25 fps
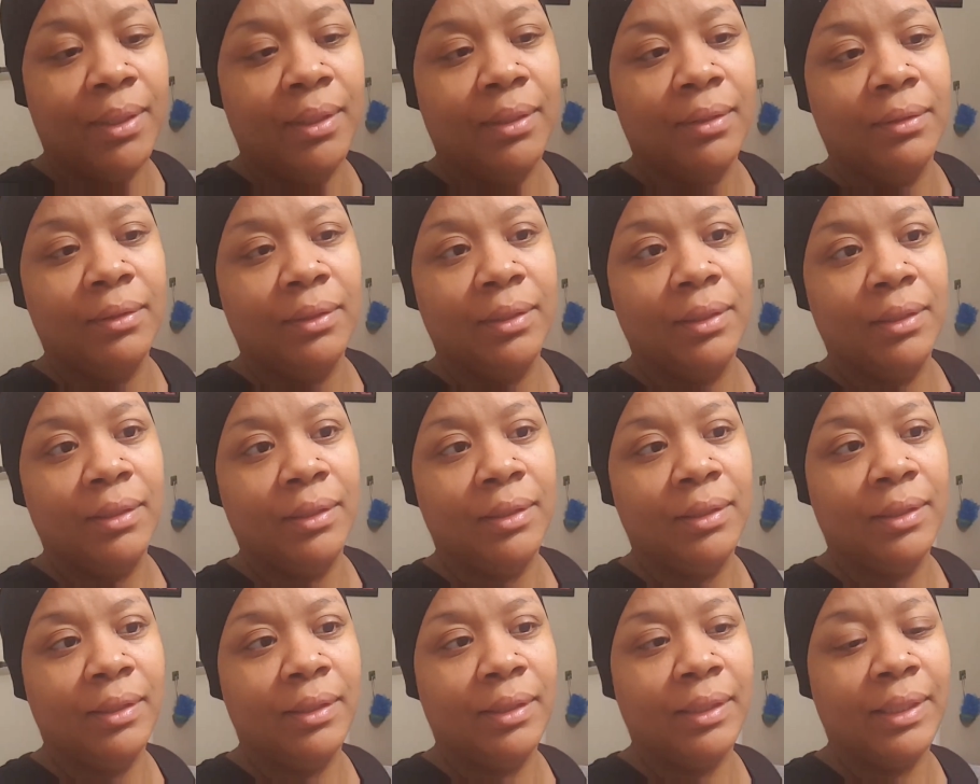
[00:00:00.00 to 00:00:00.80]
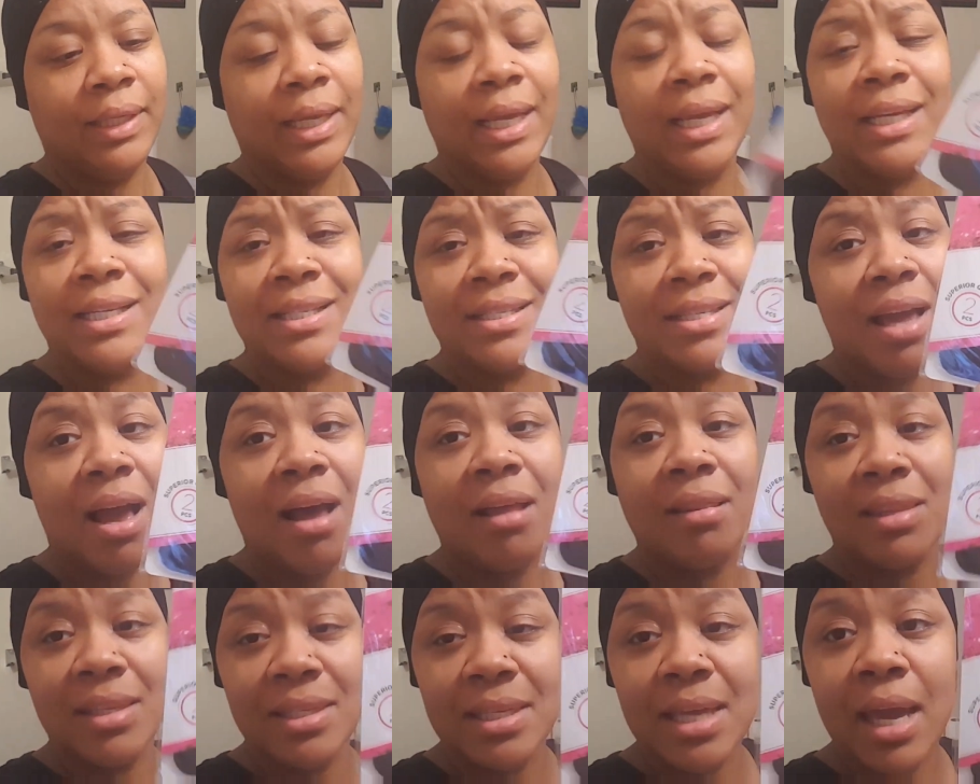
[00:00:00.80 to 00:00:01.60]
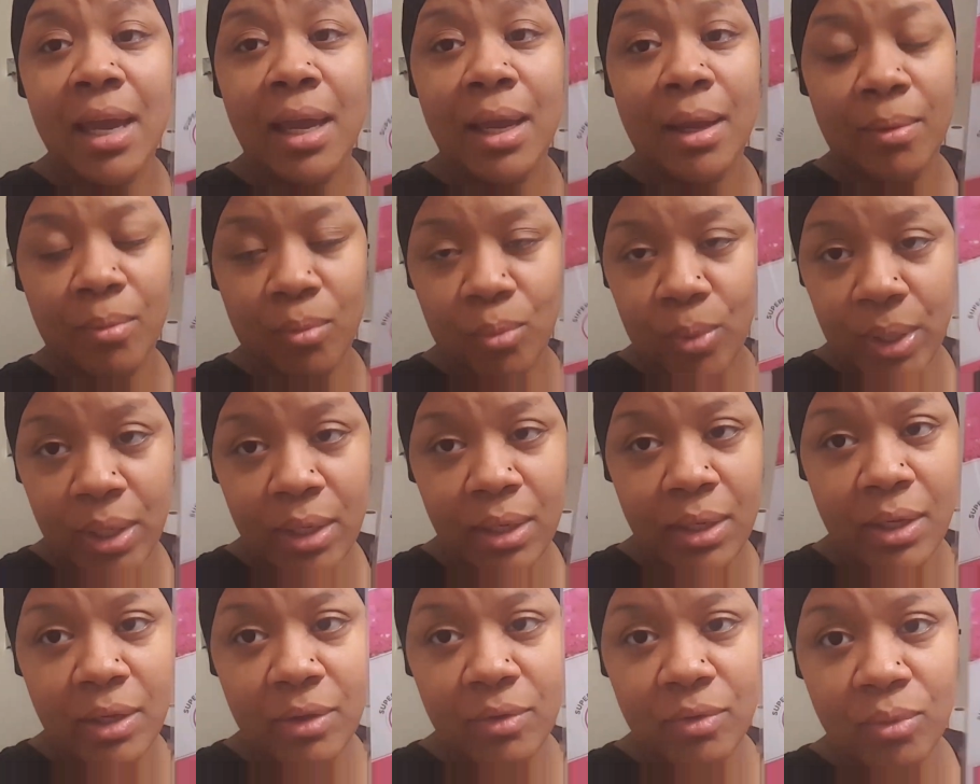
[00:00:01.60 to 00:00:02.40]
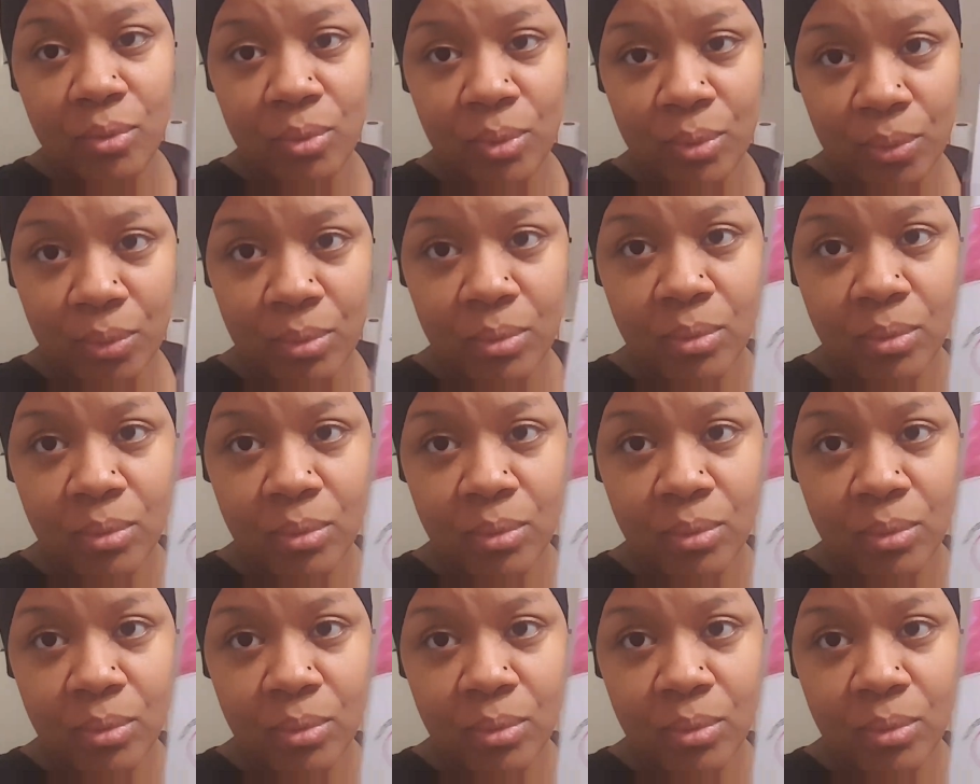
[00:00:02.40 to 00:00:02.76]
but it's all the same. Weave,